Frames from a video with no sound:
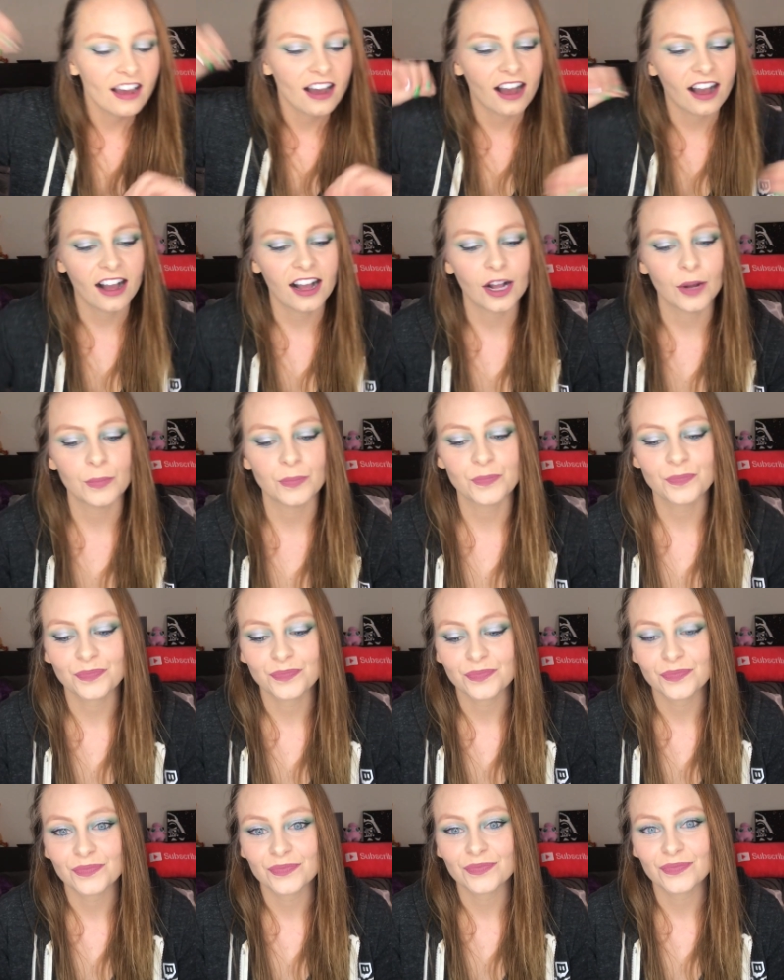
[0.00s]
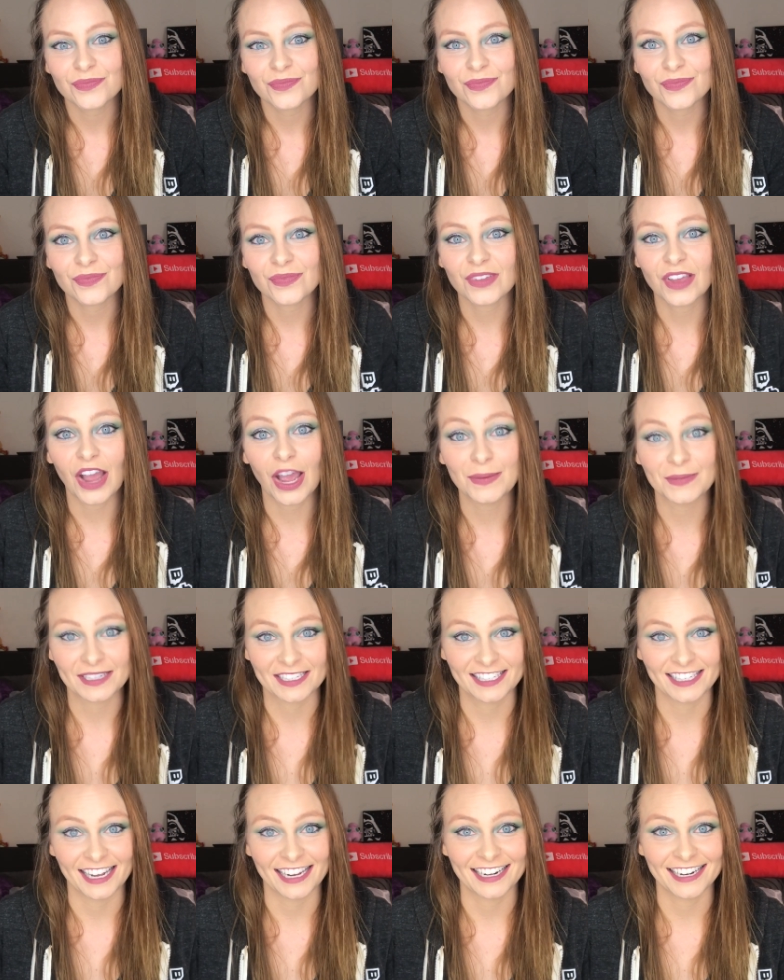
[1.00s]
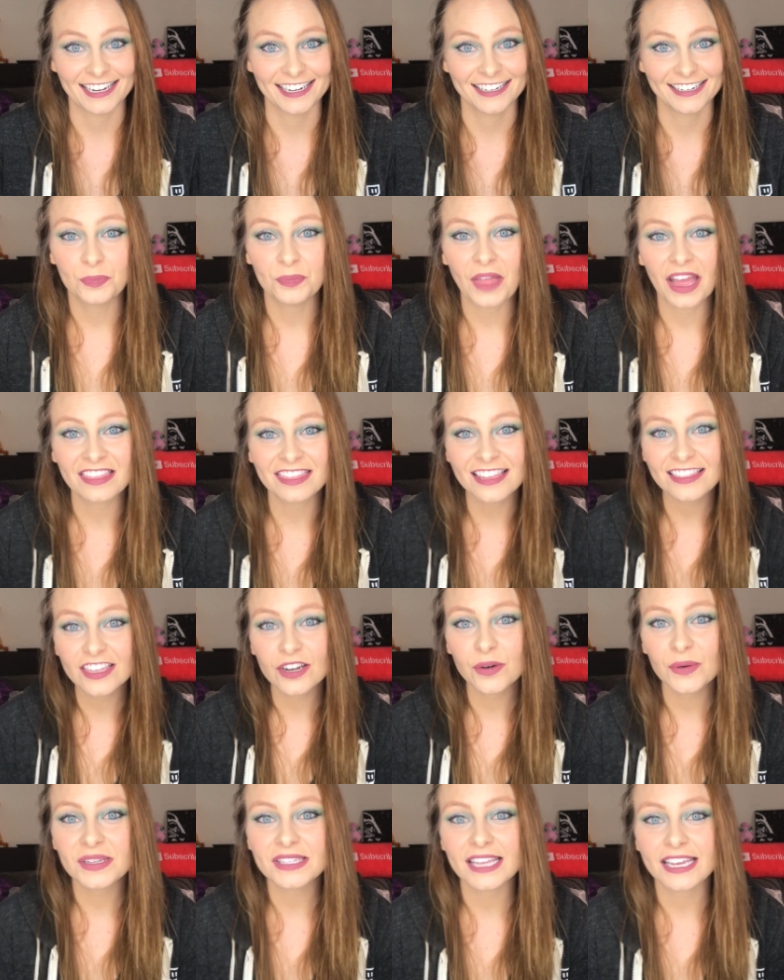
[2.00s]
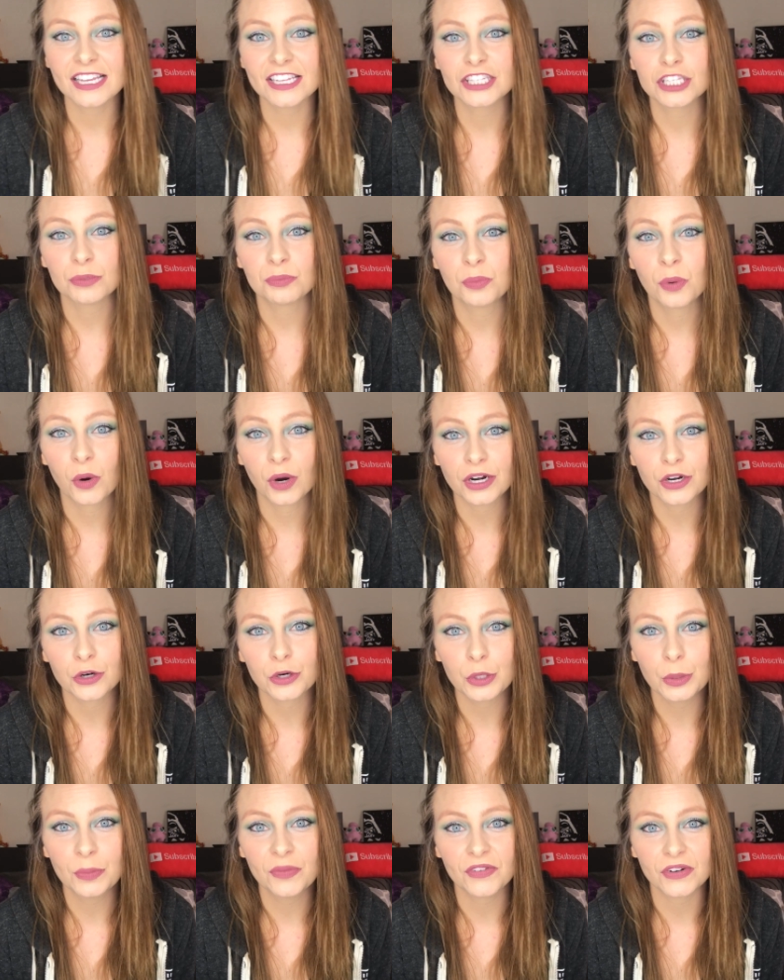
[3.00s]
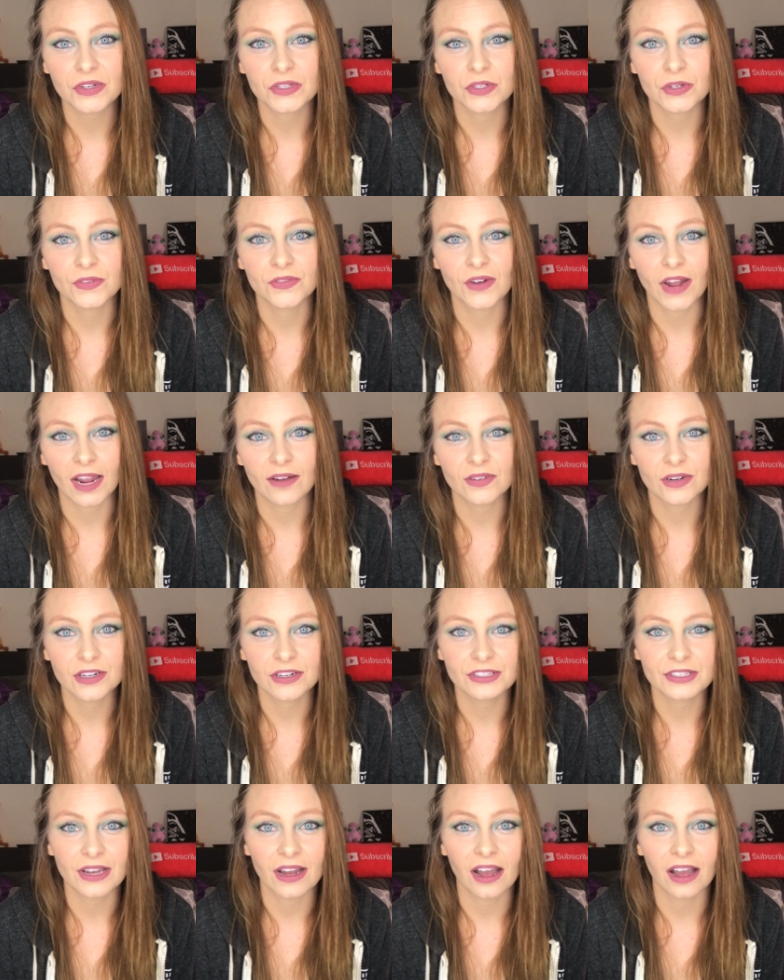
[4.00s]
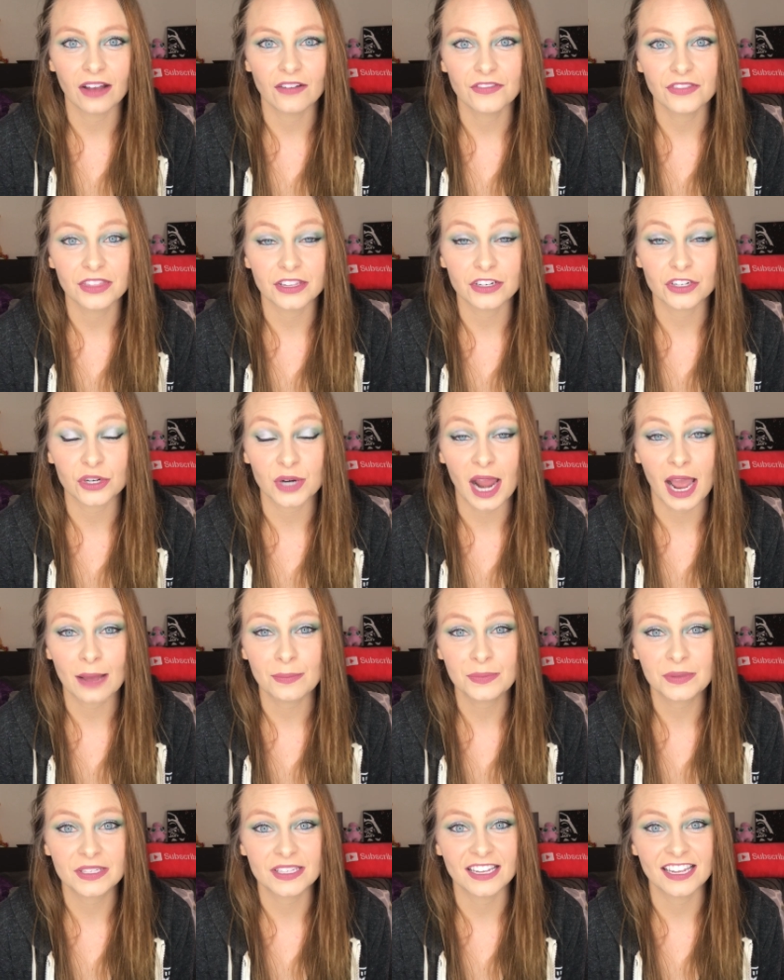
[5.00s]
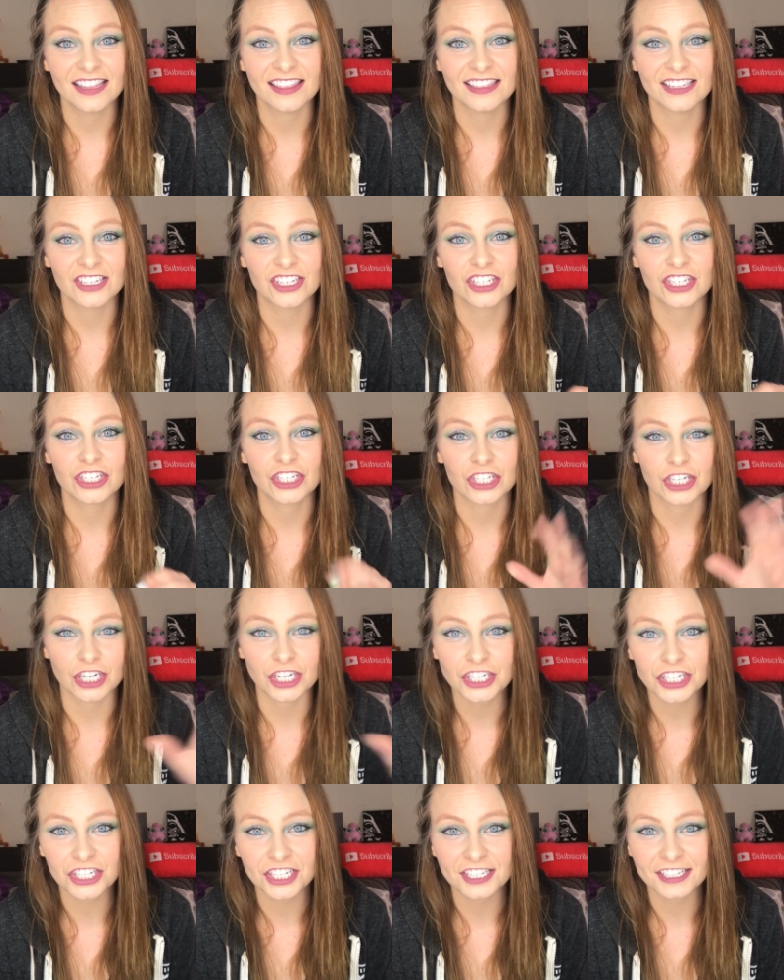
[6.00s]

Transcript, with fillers: Um, I'm excited. I think there was like a support group for survivors of the traps in the church